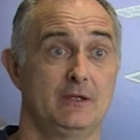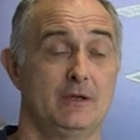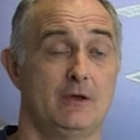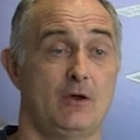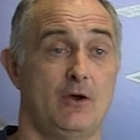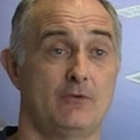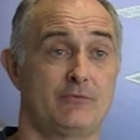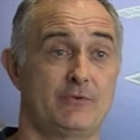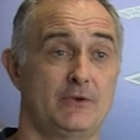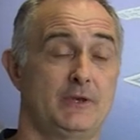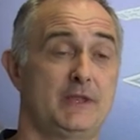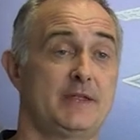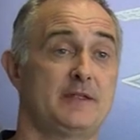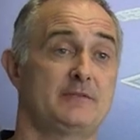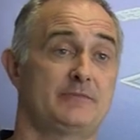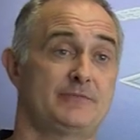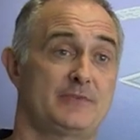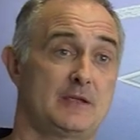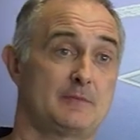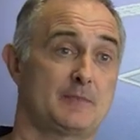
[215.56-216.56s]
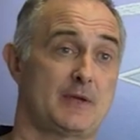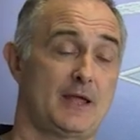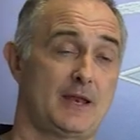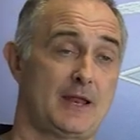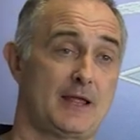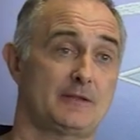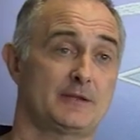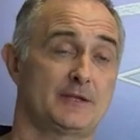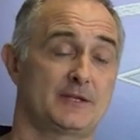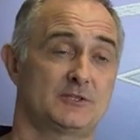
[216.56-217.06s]
of elite female
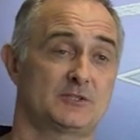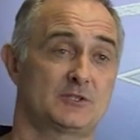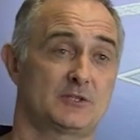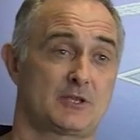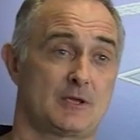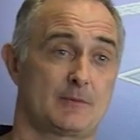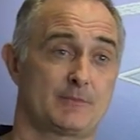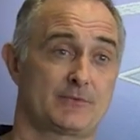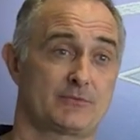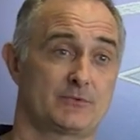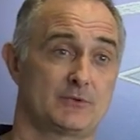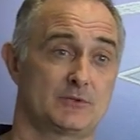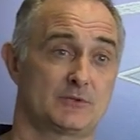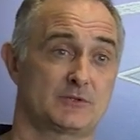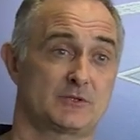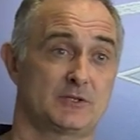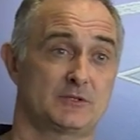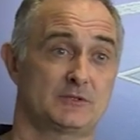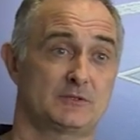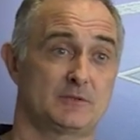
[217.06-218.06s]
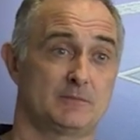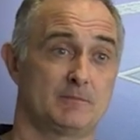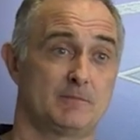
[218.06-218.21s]
athletes to come through the system.